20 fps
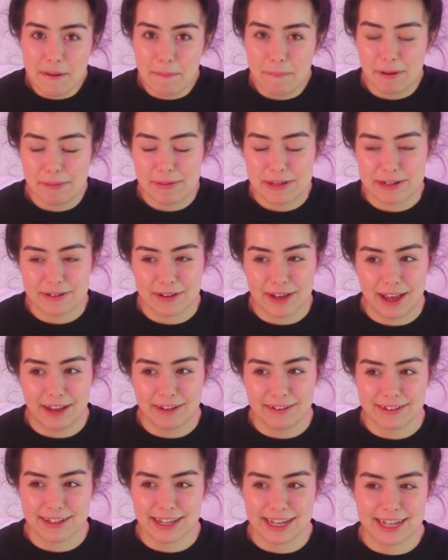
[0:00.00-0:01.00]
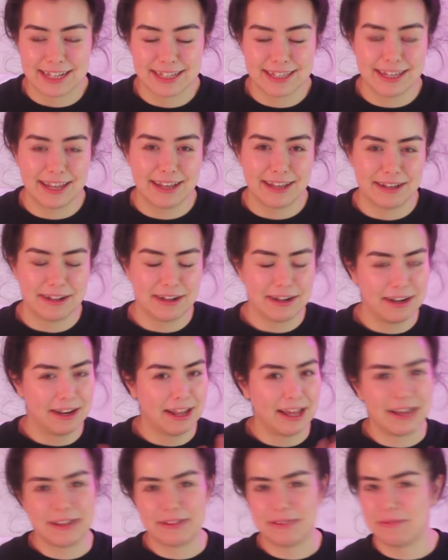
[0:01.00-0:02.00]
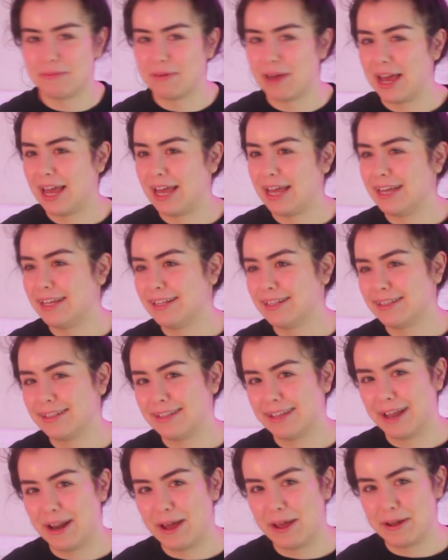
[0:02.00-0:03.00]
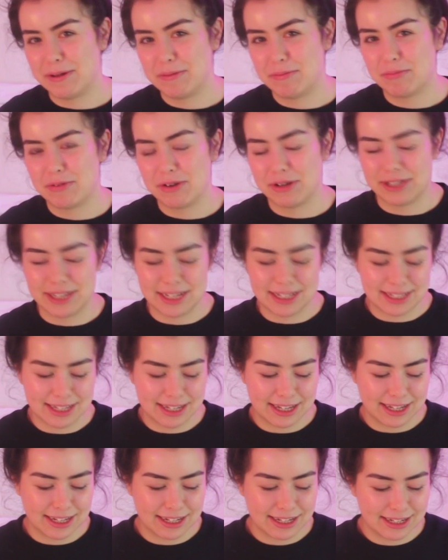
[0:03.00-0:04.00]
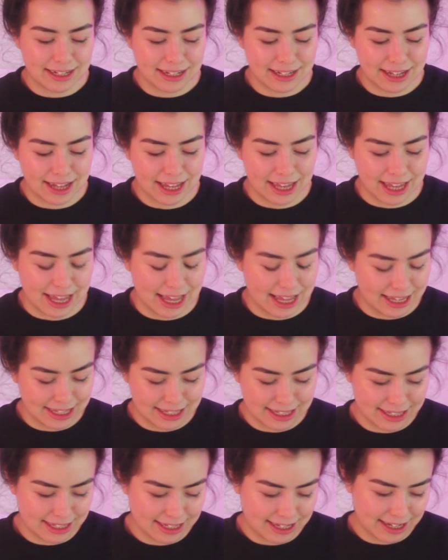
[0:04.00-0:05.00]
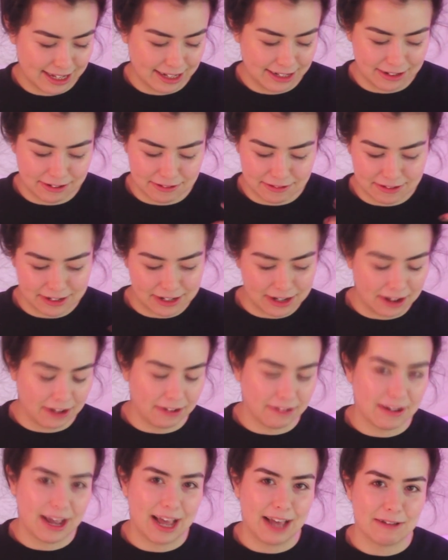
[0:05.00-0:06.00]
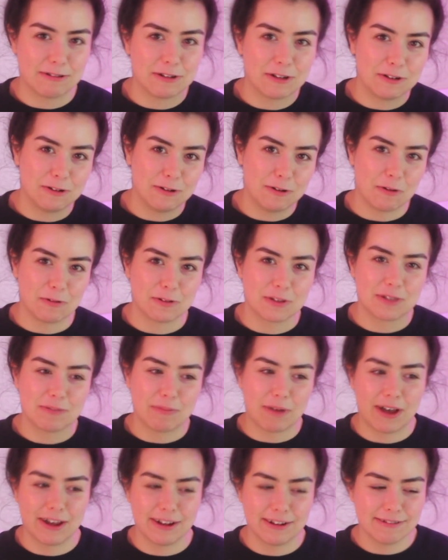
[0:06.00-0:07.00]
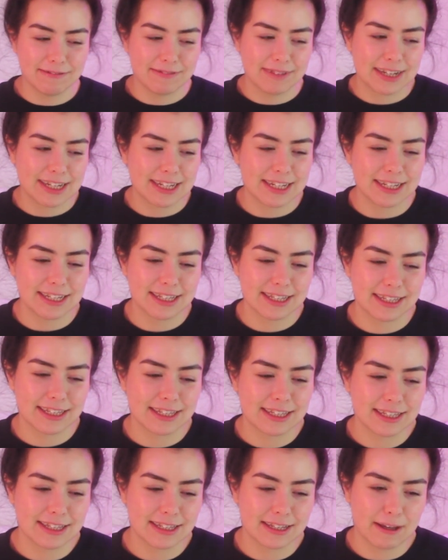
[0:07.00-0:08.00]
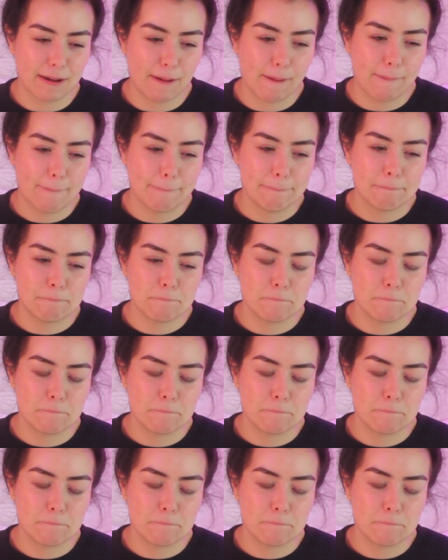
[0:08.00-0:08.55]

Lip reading: my mental health. It's like the way that I process it, I guess. I don't know how to not smile because if